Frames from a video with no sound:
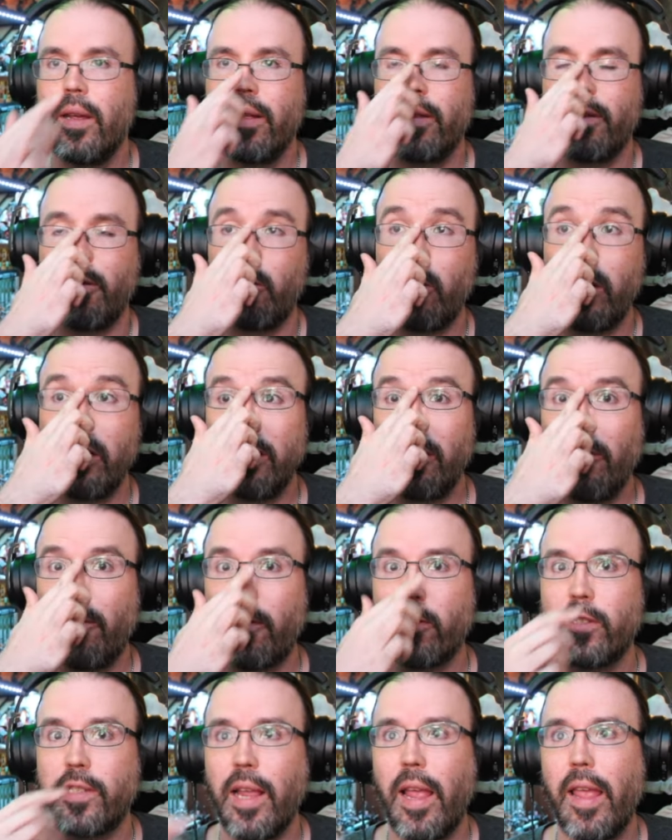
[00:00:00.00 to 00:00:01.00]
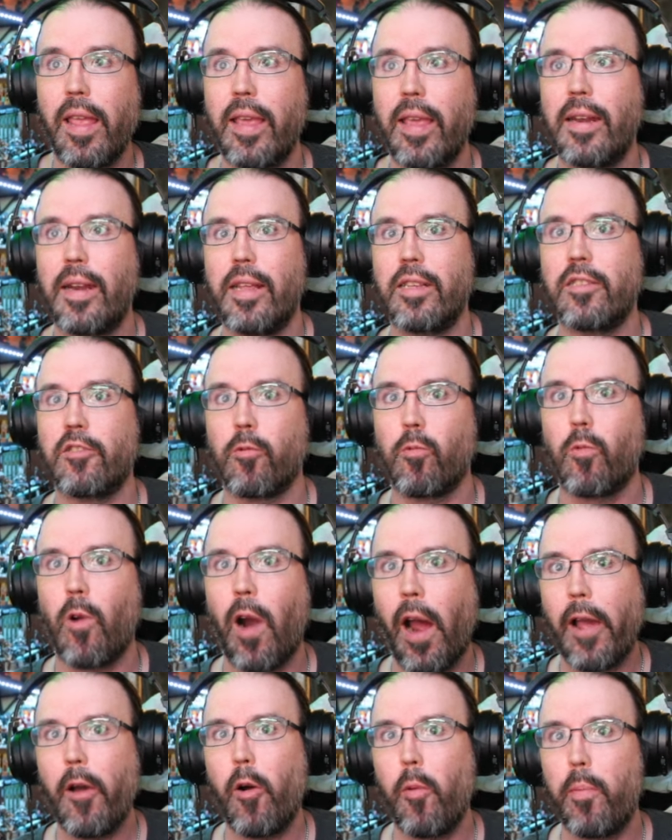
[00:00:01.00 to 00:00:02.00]
The reason for saying it is to
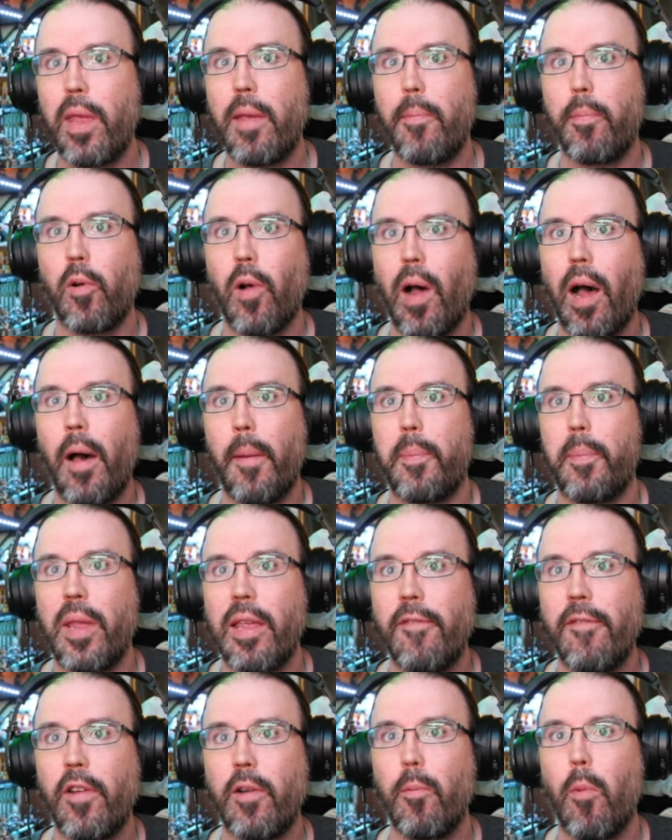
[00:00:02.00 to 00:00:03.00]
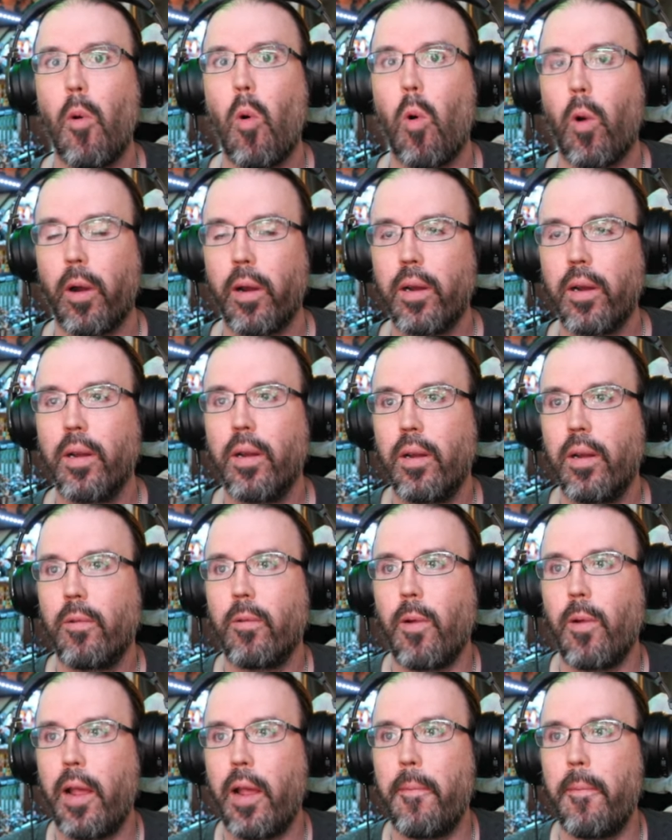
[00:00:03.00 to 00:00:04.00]
rile people up even more,
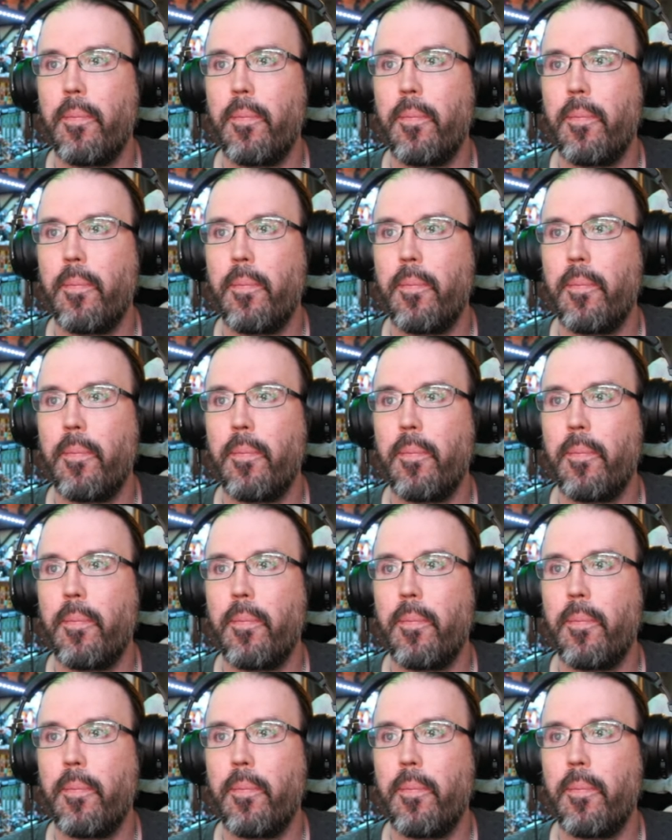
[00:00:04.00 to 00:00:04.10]
right?